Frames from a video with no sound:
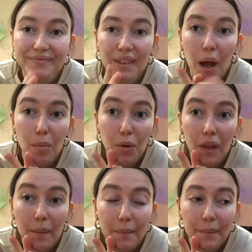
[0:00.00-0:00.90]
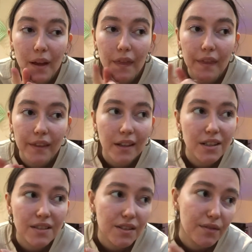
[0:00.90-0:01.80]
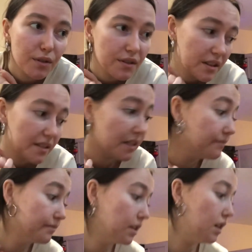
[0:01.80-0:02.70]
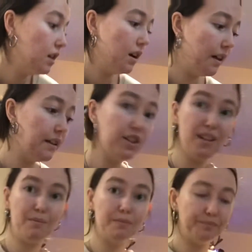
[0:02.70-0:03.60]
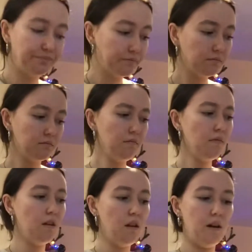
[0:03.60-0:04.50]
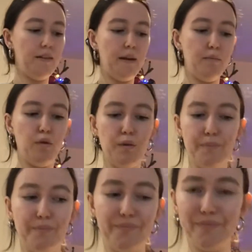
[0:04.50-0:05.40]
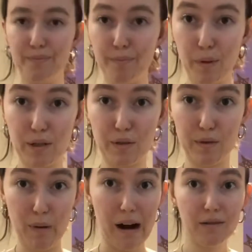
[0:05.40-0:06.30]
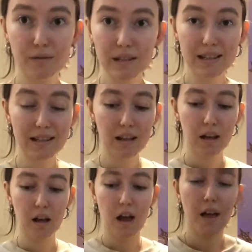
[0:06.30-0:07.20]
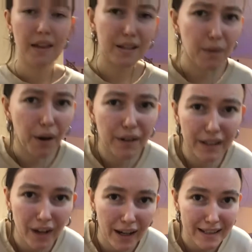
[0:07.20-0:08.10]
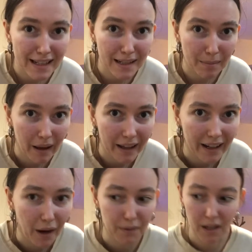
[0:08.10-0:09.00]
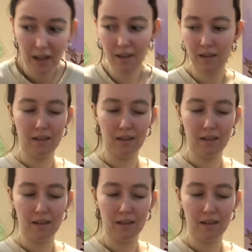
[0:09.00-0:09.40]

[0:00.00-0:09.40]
I bought them and they just defrost easy and they're cheap. I then bought Brussels sprouts. These are only 19p in Aldi.